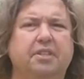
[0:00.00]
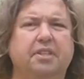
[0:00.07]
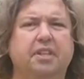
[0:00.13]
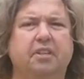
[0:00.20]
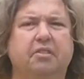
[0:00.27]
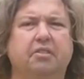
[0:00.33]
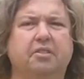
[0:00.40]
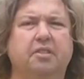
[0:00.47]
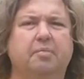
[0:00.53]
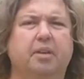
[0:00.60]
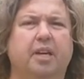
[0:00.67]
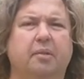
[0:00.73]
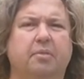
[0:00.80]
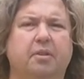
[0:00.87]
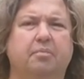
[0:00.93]
material to
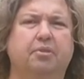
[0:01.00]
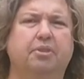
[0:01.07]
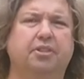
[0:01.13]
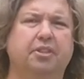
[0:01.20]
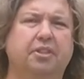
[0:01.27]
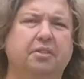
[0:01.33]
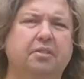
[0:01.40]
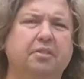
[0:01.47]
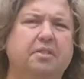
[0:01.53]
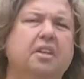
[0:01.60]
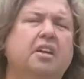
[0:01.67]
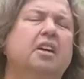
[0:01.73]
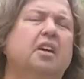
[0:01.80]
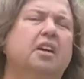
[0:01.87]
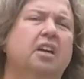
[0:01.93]
be able to produce,
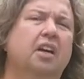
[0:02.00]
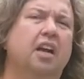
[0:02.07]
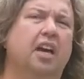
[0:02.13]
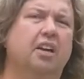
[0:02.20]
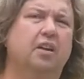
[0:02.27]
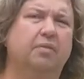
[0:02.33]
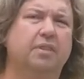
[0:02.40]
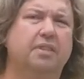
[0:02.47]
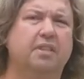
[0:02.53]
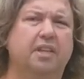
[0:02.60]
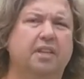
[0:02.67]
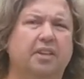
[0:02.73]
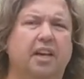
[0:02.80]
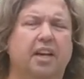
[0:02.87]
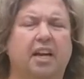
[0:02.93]
and
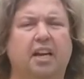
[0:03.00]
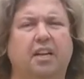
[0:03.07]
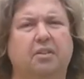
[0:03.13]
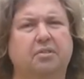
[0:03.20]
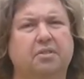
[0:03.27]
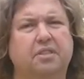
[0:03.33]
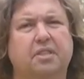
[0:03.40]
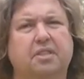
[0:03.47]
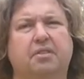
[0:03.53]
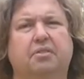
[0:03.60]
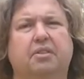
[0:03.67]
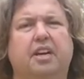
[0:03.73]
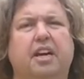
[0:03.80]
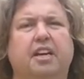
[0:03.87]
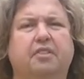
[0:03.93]
obviously the handle is just
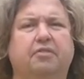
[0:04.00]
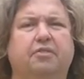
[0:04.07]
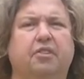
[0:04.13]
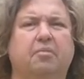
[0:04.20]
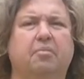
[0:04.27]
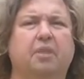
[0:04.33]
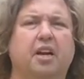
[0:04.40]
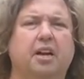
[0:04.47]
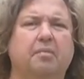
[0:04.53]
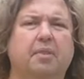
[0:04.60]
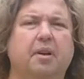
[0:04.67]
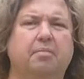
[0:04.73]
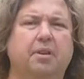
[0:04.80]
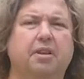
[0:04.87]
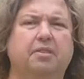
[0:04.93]
created from
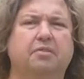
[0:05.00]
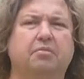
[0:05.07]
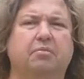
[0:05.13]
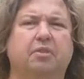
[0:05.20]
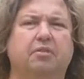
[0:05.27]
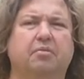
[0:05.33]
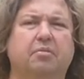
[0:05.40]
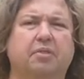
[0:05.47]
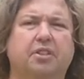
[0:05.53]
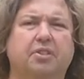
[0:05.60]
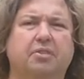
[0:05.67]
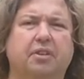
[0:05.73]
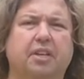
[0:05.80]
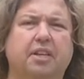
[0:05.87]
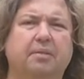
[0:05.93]
a piece of wood from a
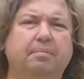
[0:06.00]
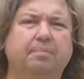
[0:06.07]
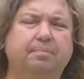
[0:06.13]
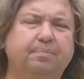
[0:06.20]
tree.